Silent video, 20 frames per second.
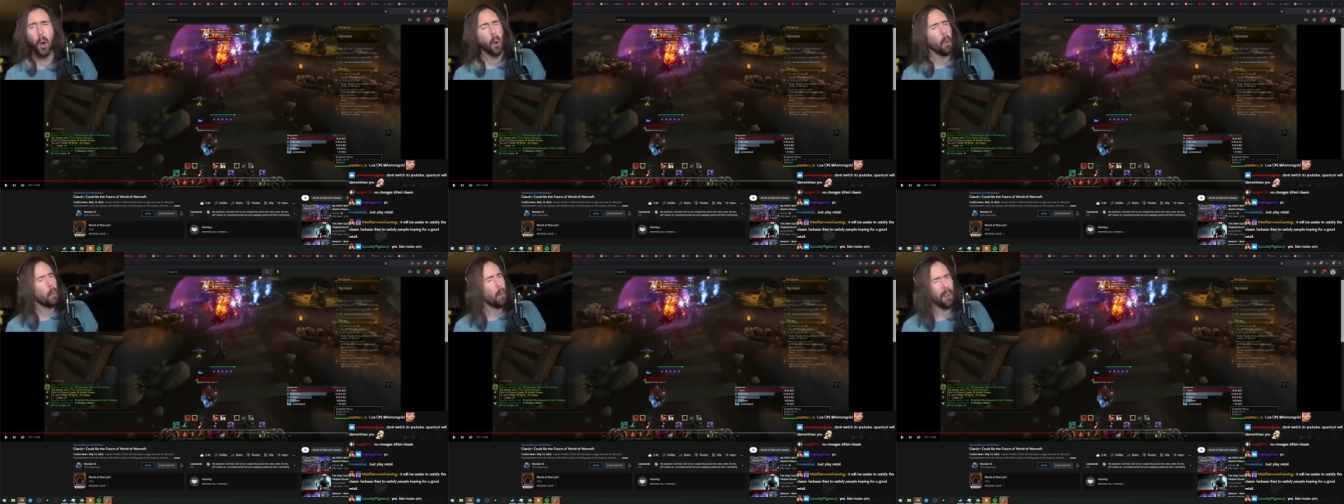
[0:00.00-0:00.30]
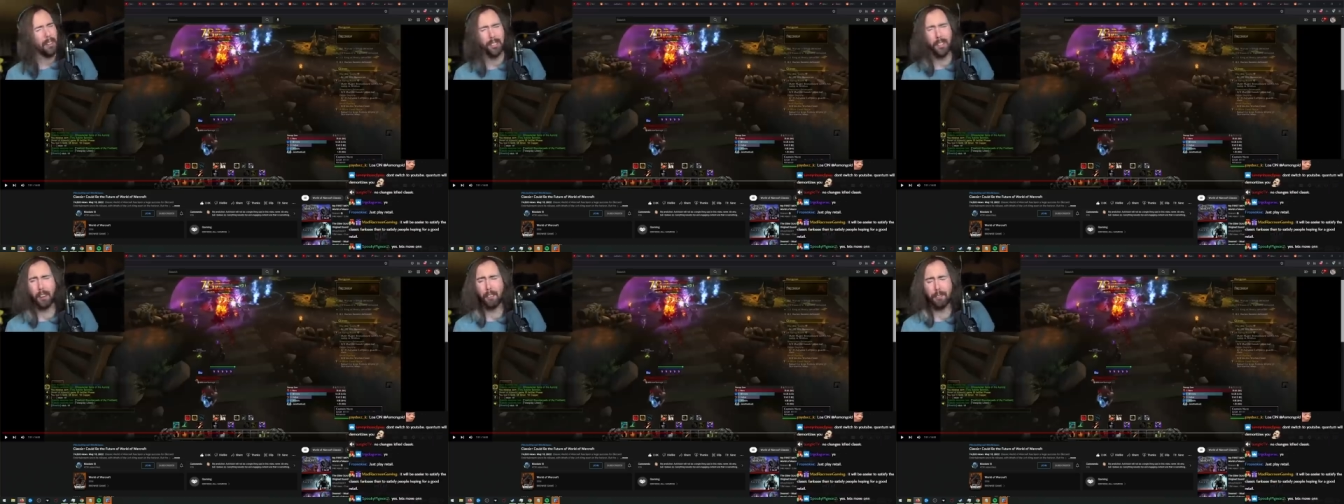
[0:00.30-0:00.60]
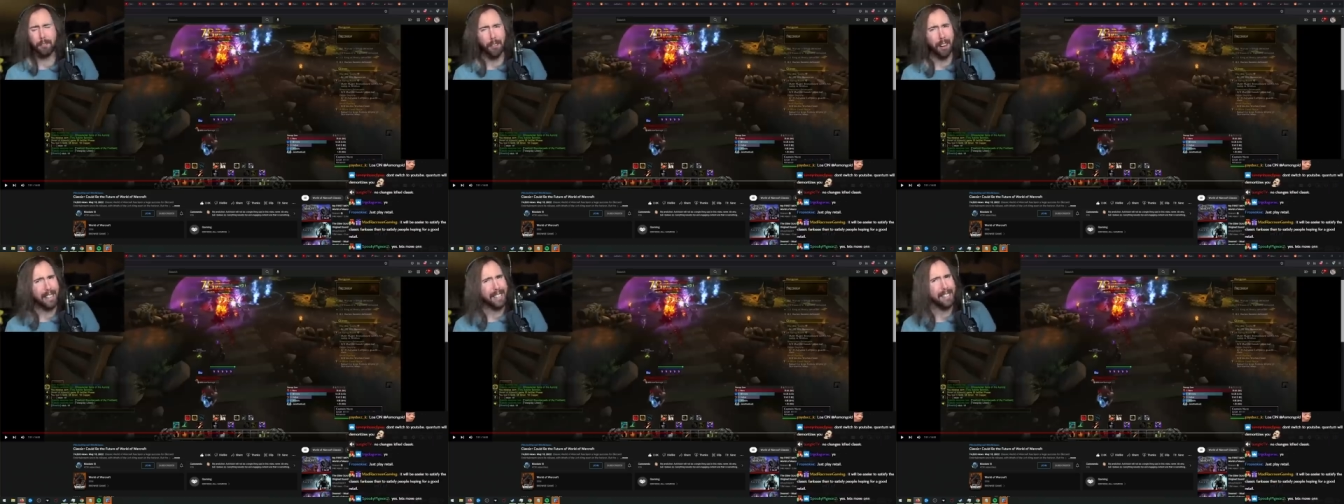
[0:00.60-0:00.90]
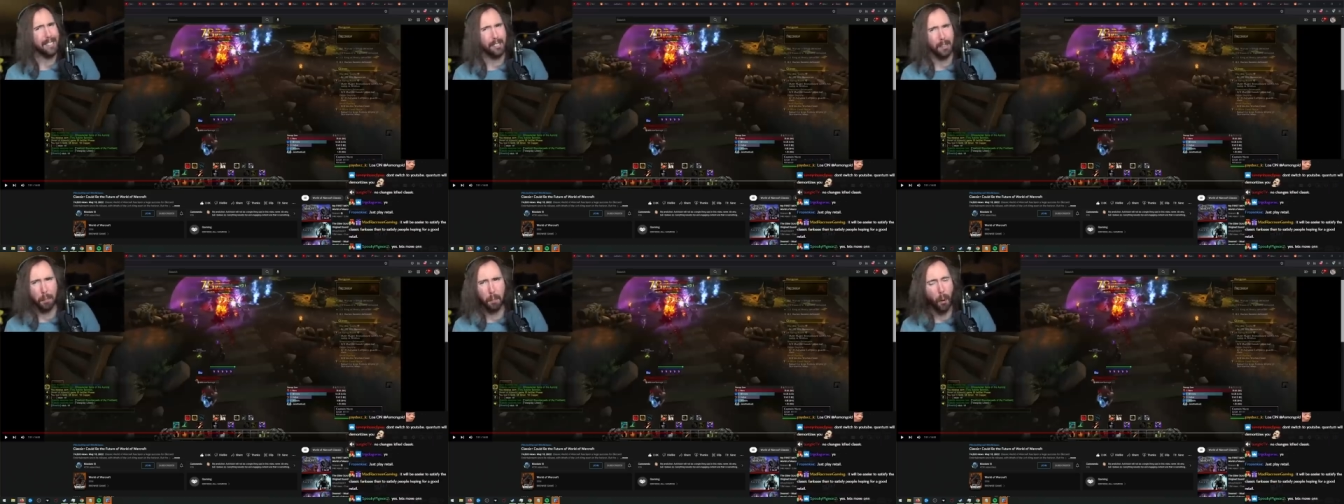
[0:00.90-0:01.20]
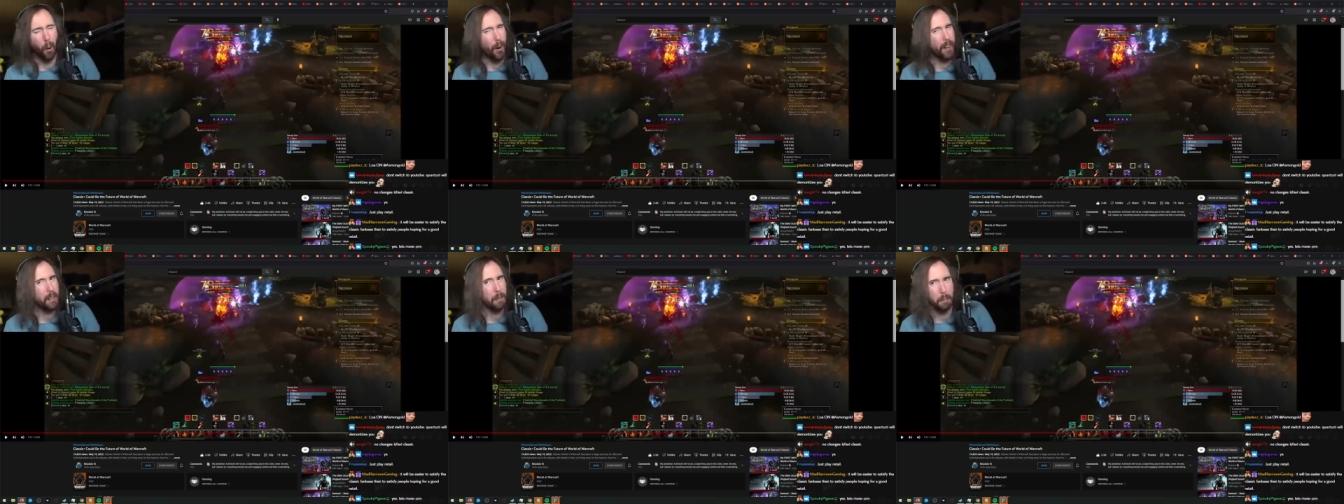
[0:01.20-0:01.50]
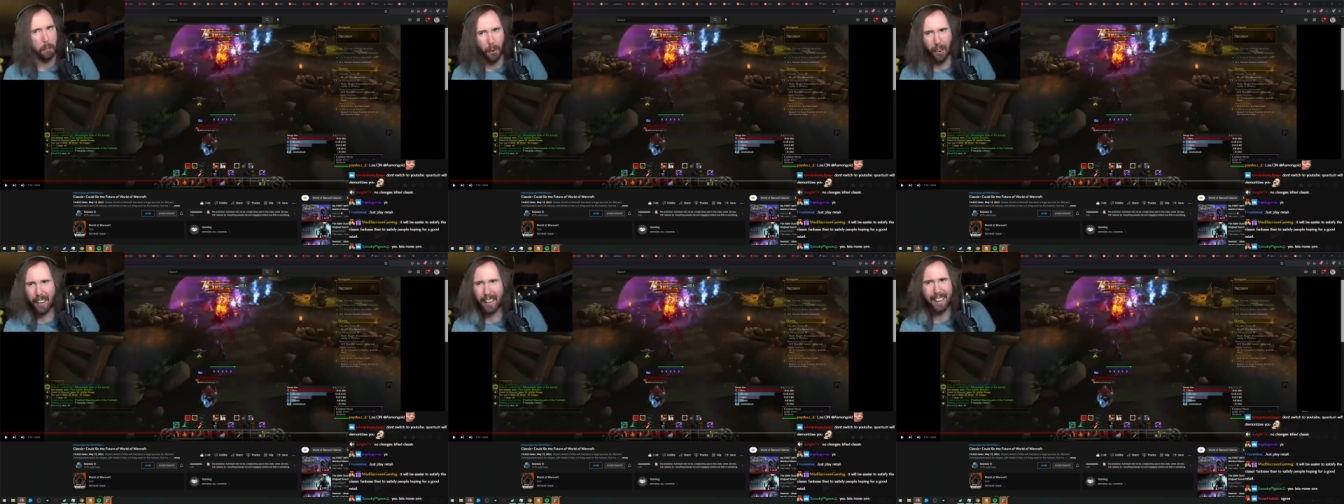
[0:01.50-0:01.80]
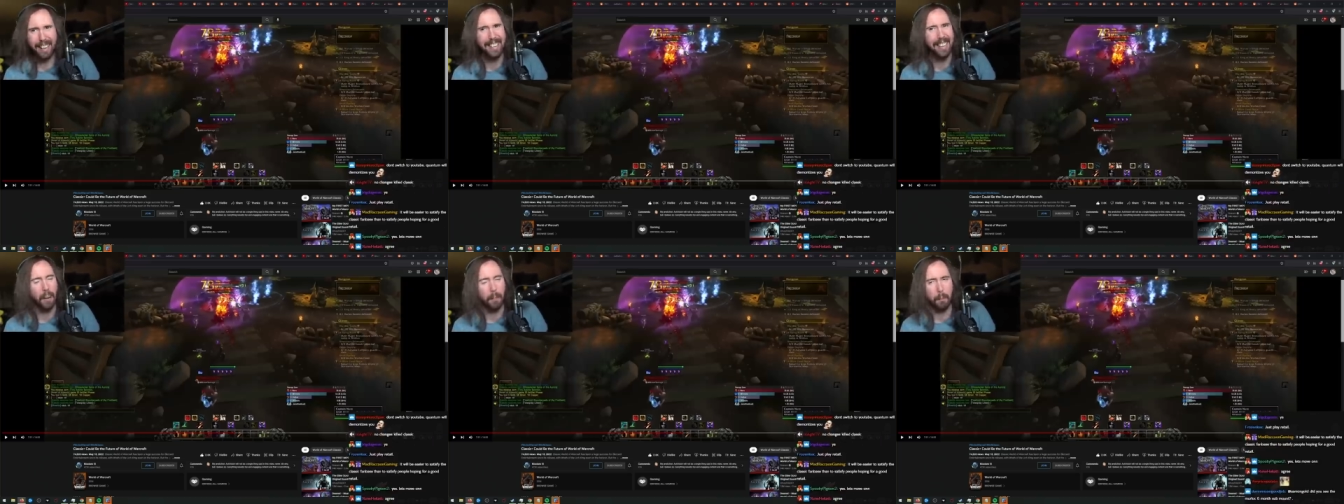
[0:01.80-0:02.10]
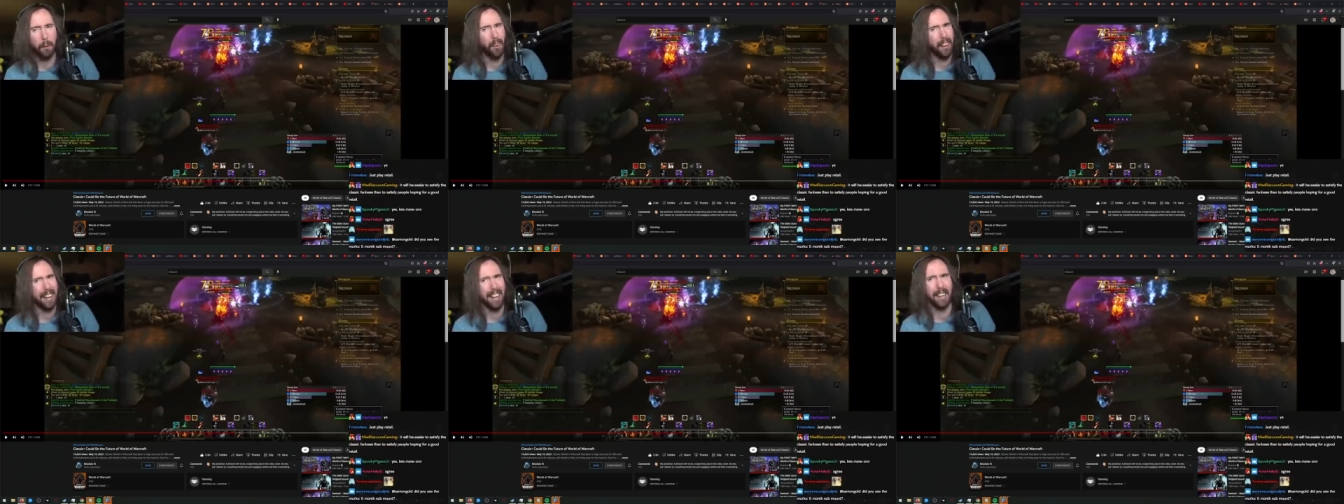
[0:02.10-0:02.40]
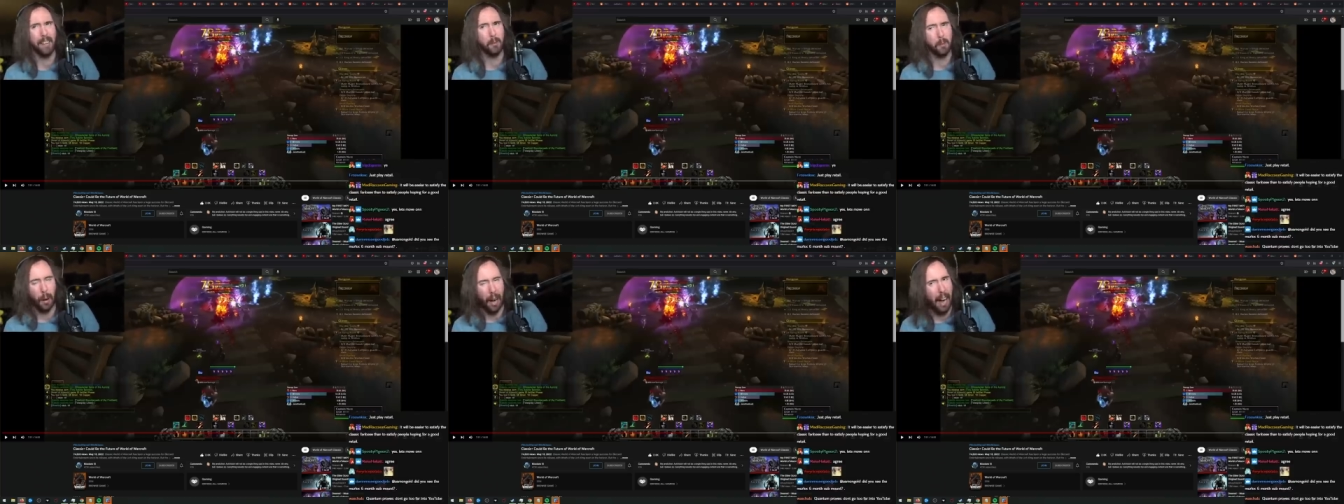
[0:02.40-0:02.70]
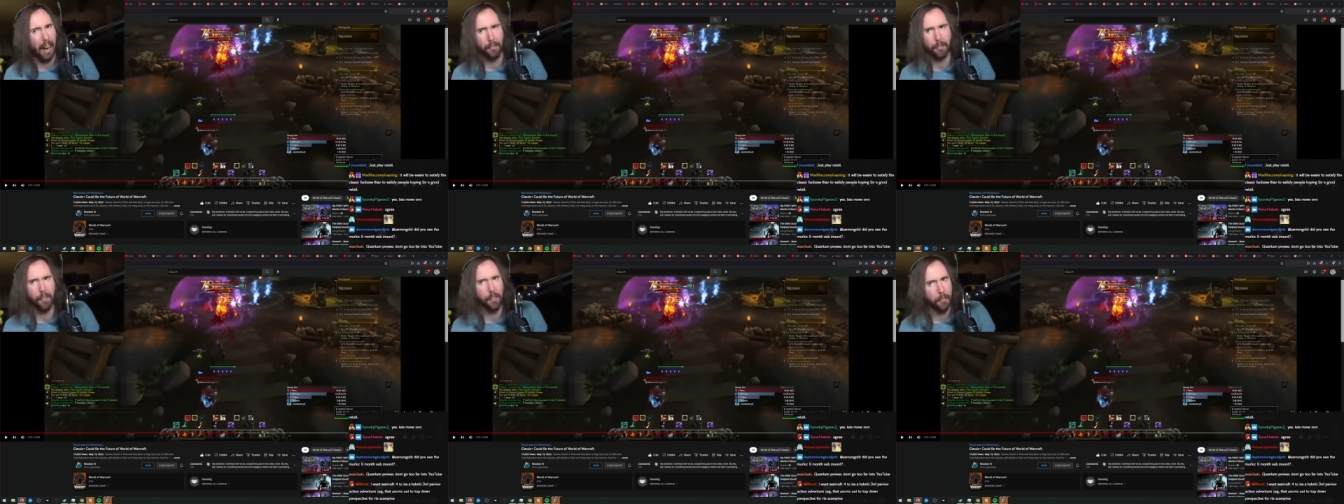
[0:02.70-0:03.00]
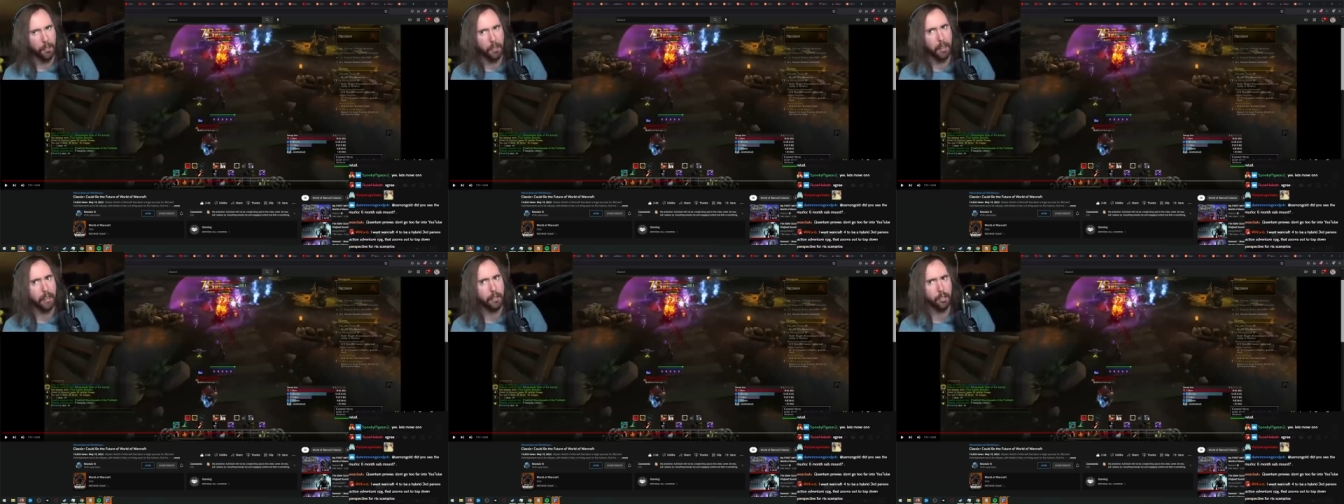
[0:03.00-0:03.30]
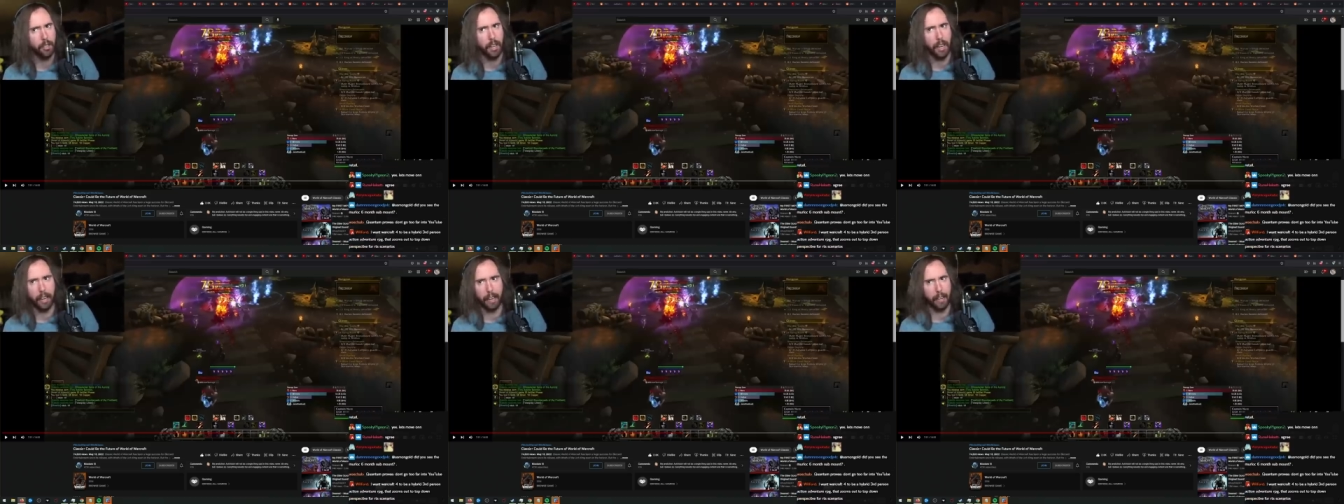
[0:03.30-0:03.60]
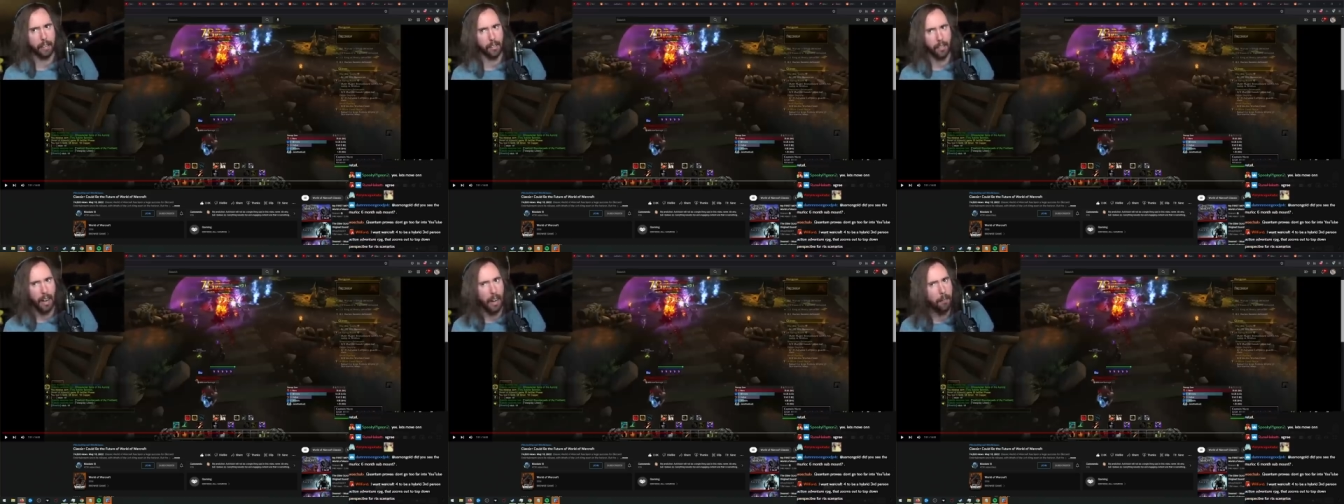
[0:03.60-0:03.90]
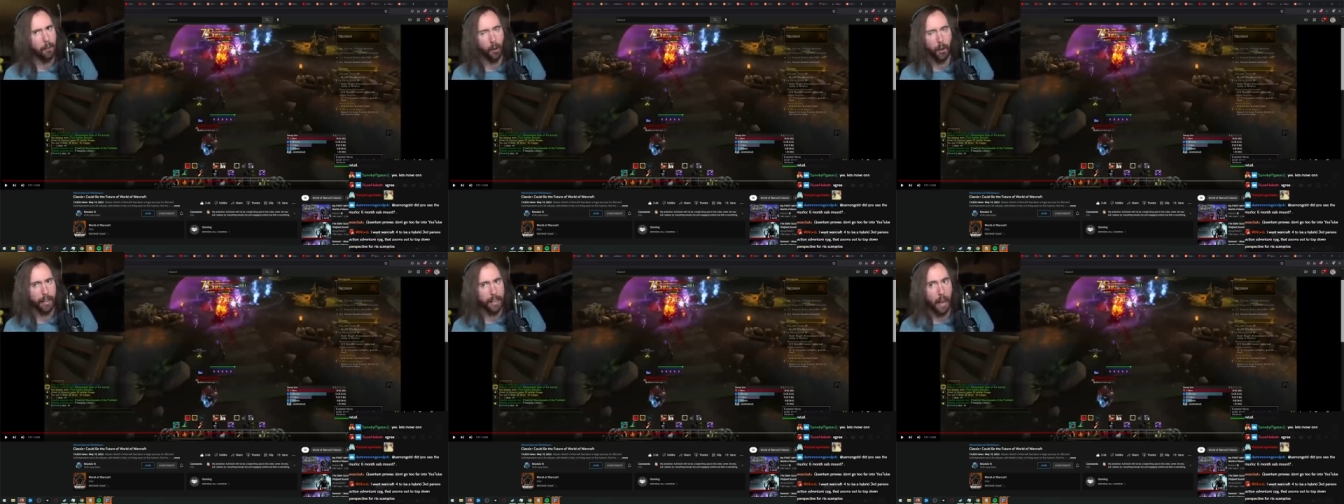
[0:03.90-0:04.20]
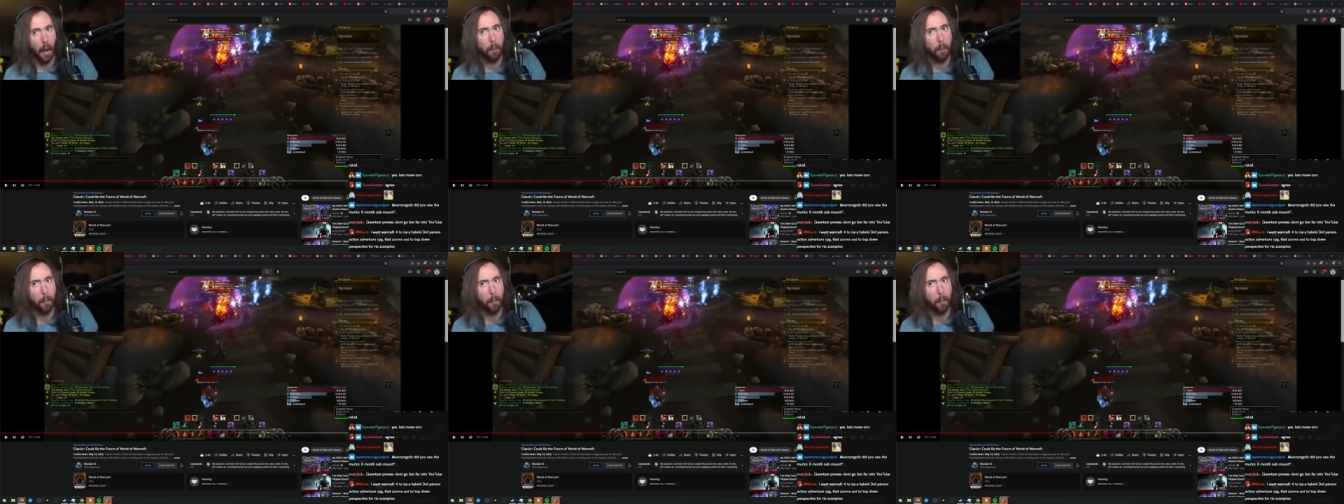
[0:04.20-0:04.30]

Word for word: What the fuck is the point of playing Wrath of the Lich King and leveling up